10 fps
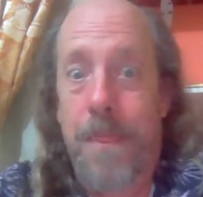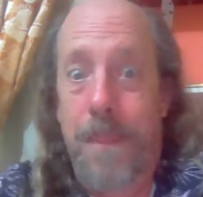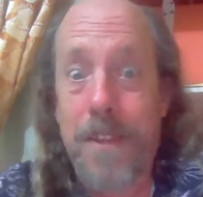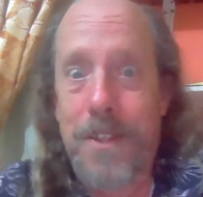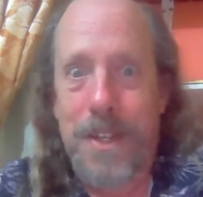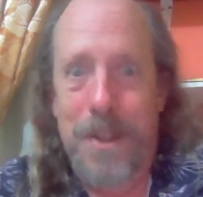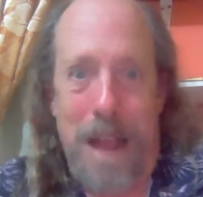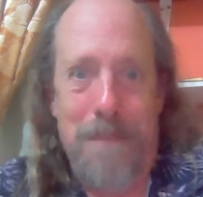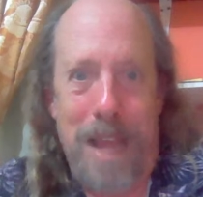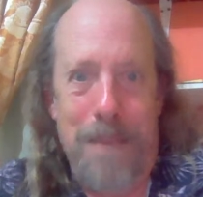This year,
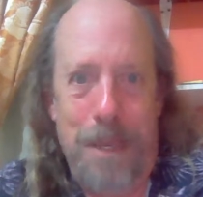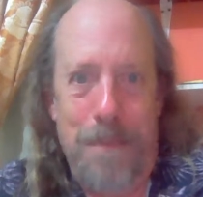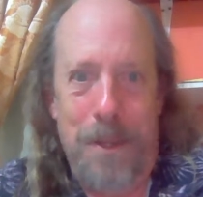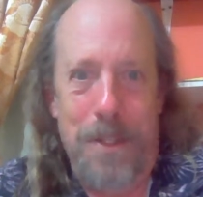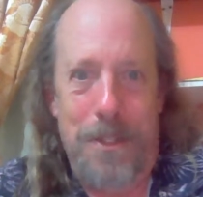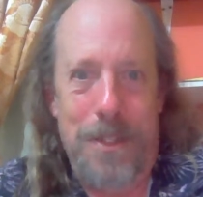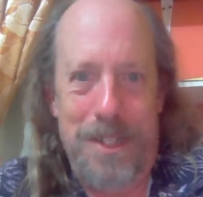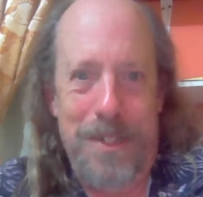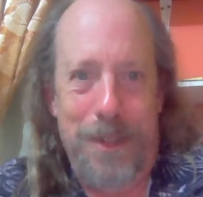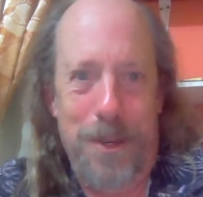I might be pushing
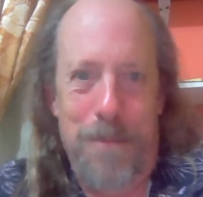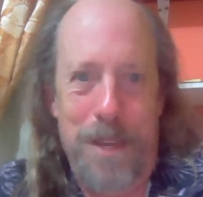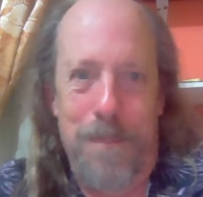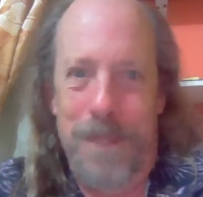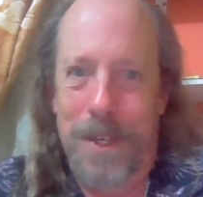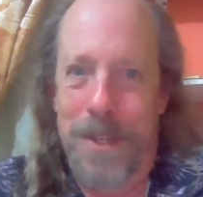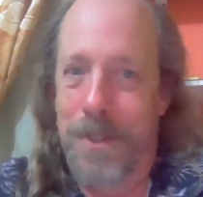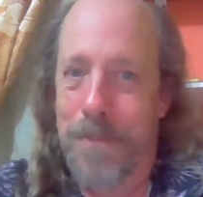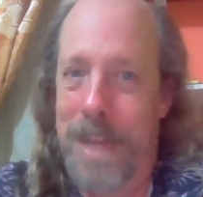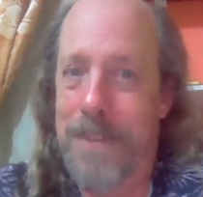it a little bit
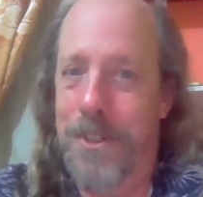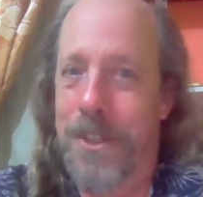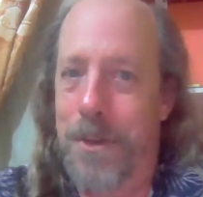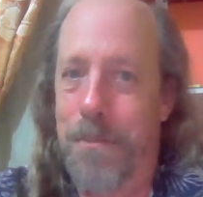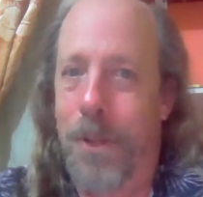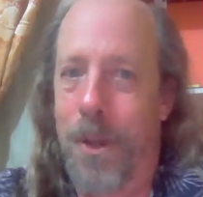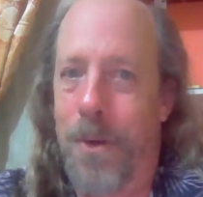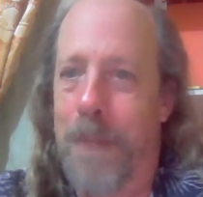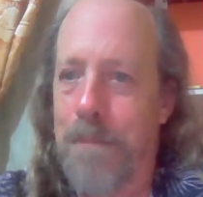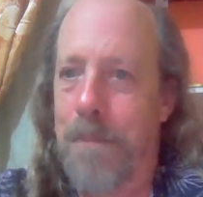because of Mexico
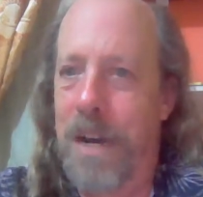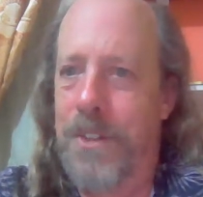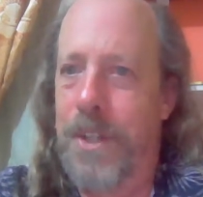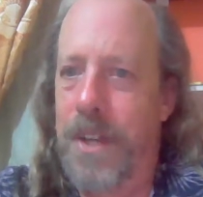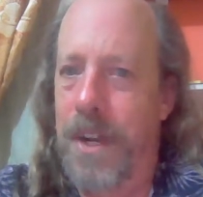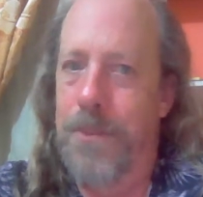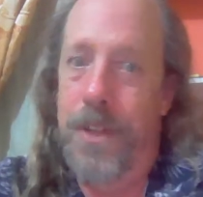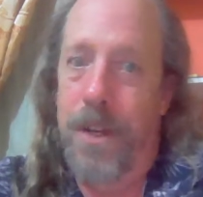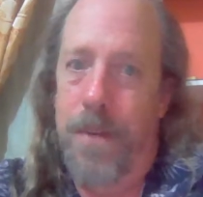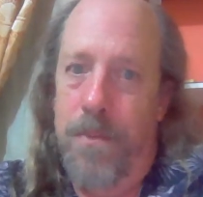blowing my budget up
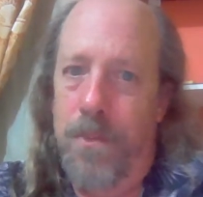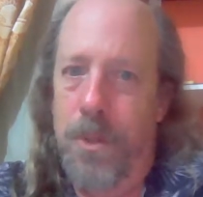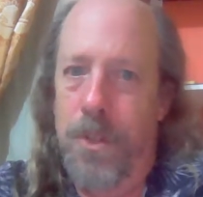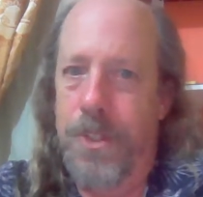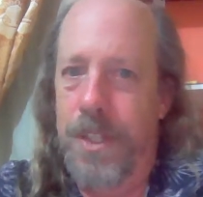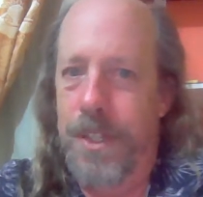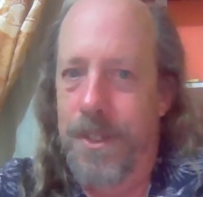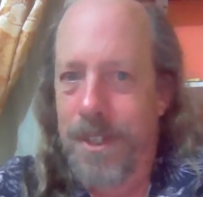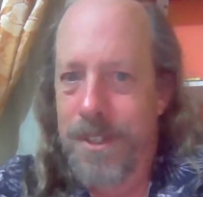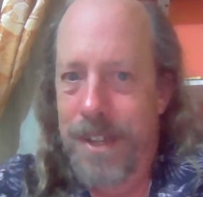some. We'll
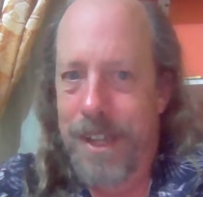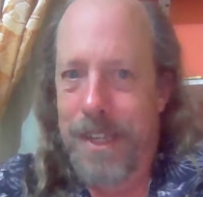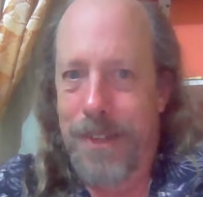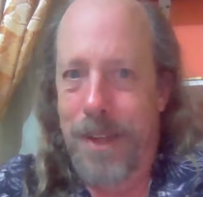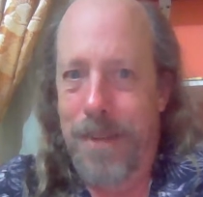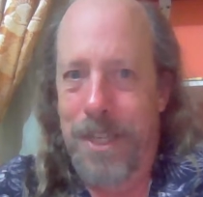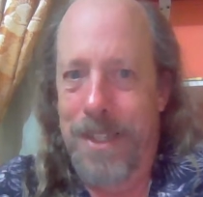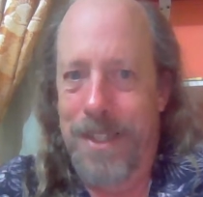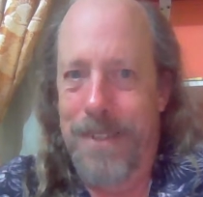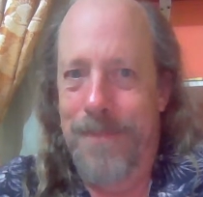see. I guess I'll
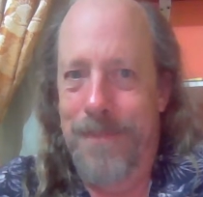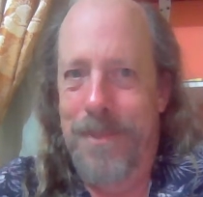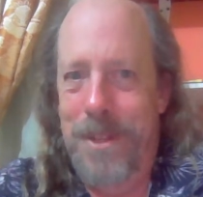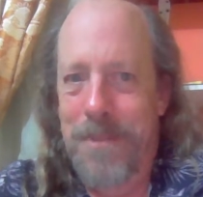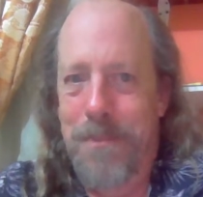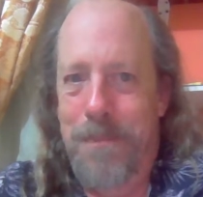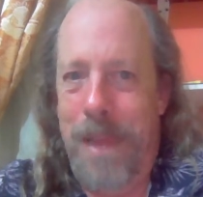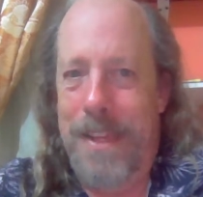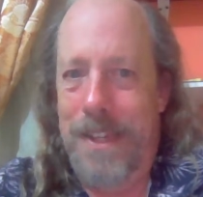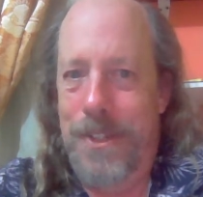be
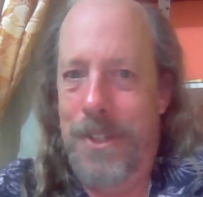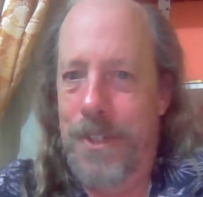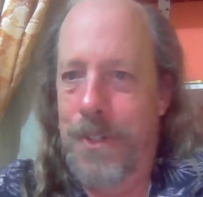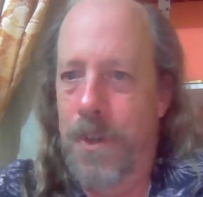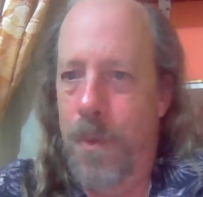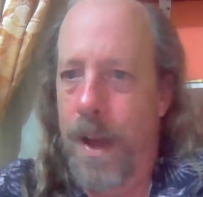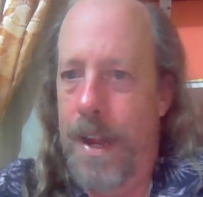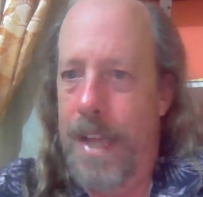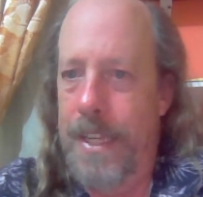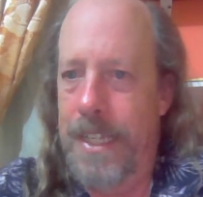paying attention to what
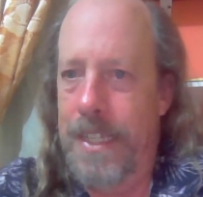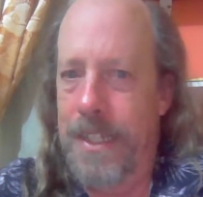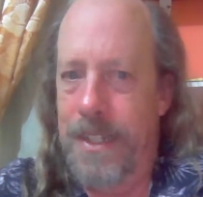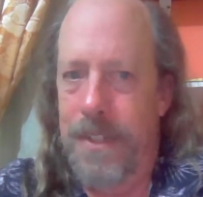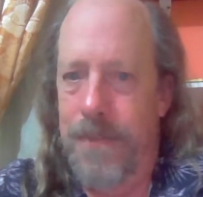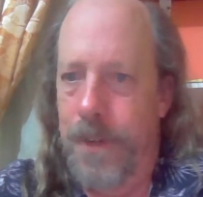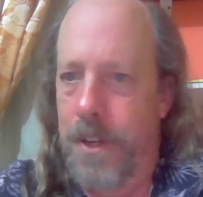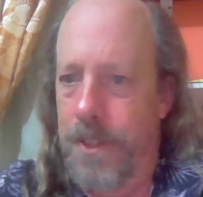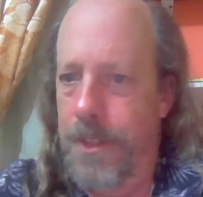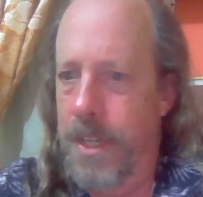I eat if
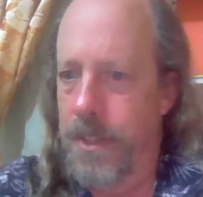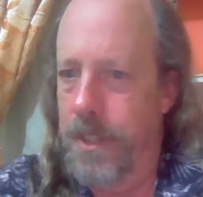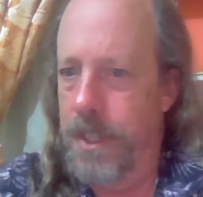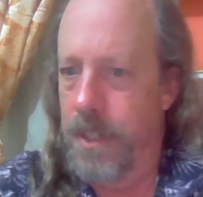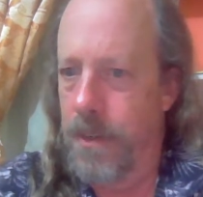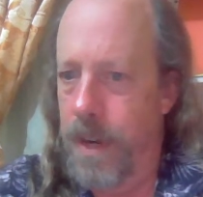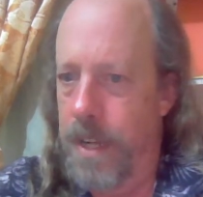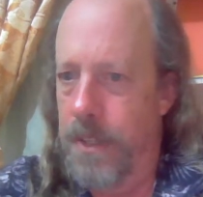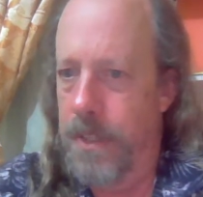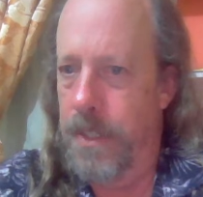things get
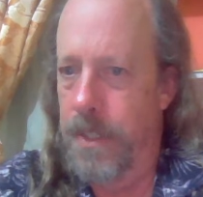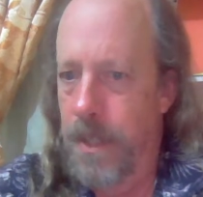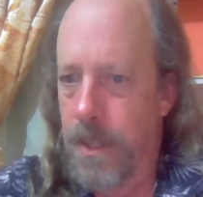crazy.